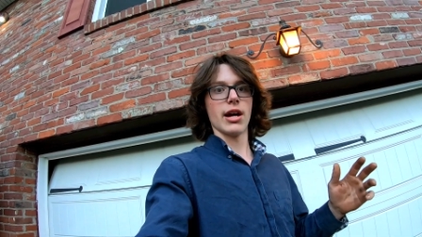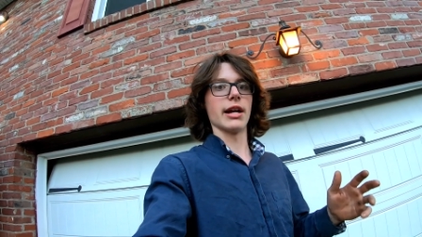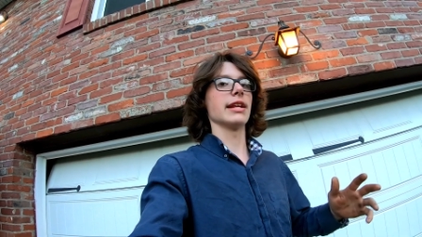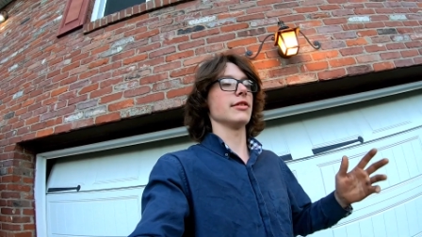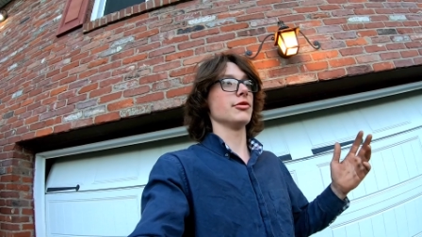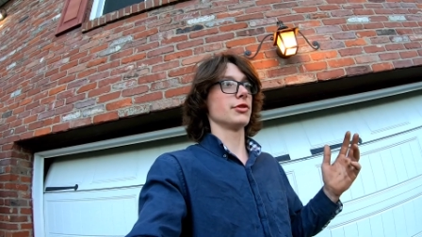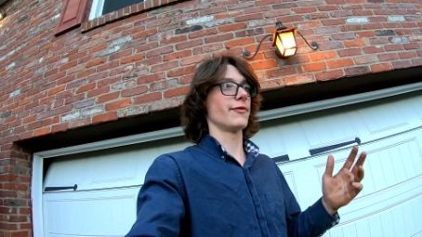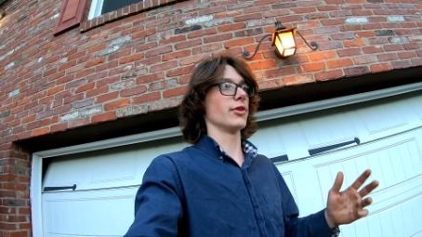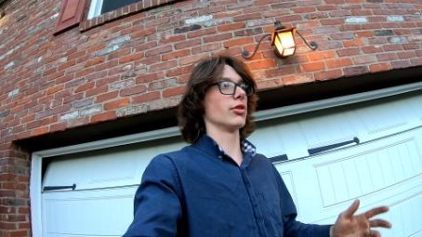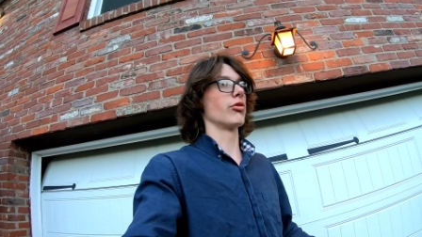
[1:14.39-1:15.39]
I didn't use
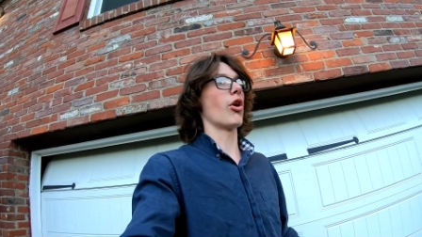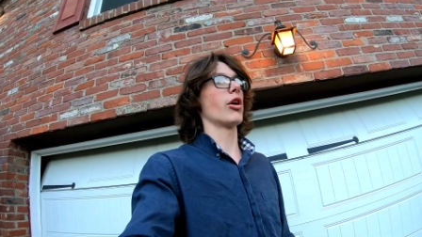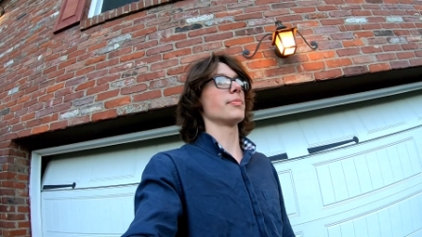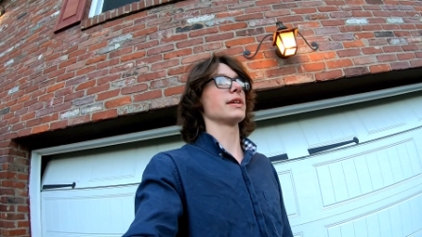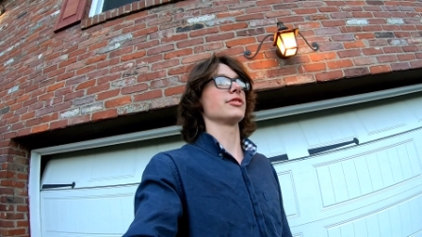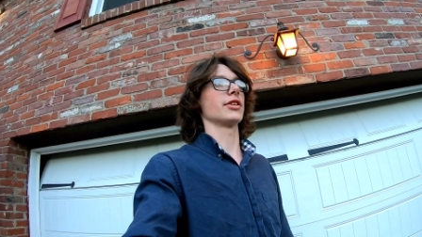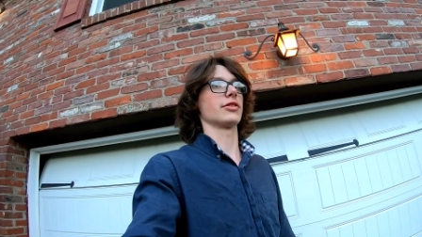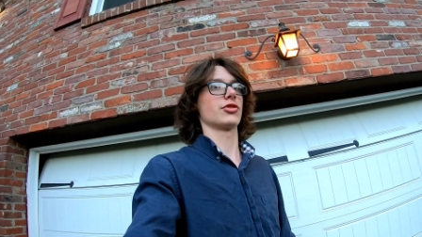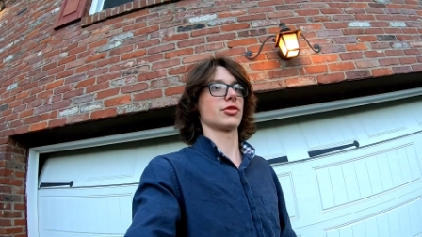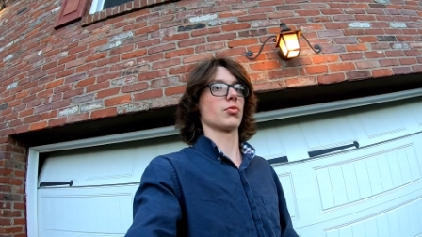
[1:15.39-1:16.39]
filler rod because
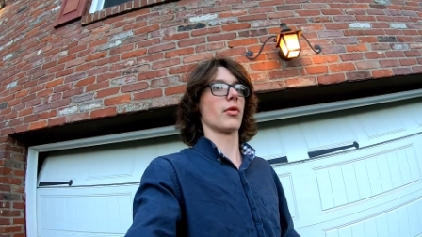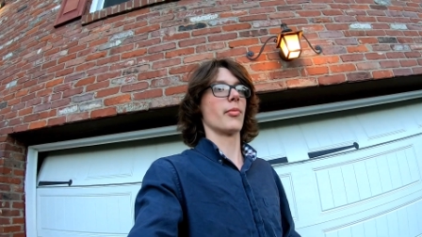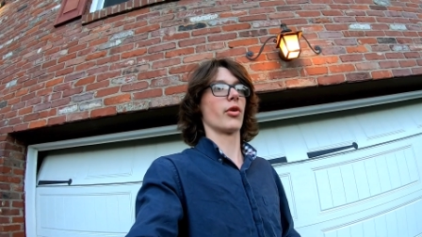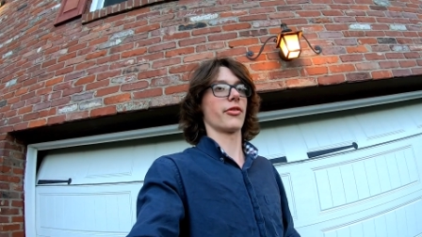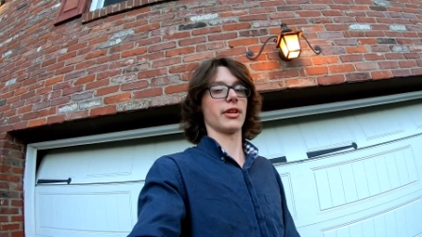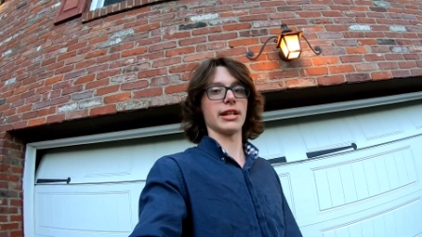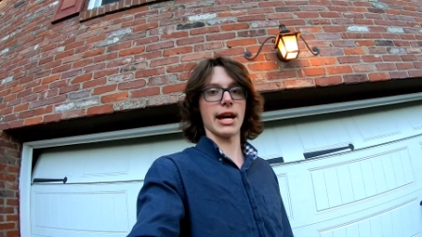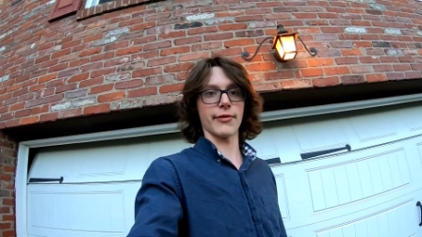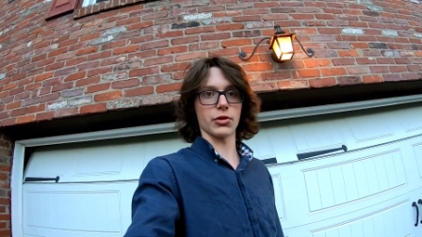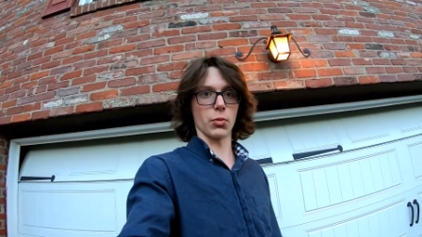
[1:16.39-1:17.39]
that's just one more thing to
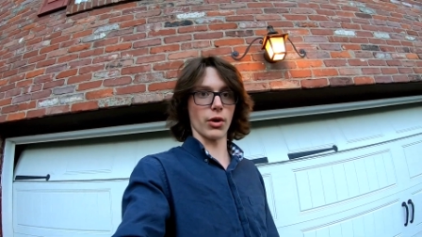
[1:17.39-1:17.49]
have to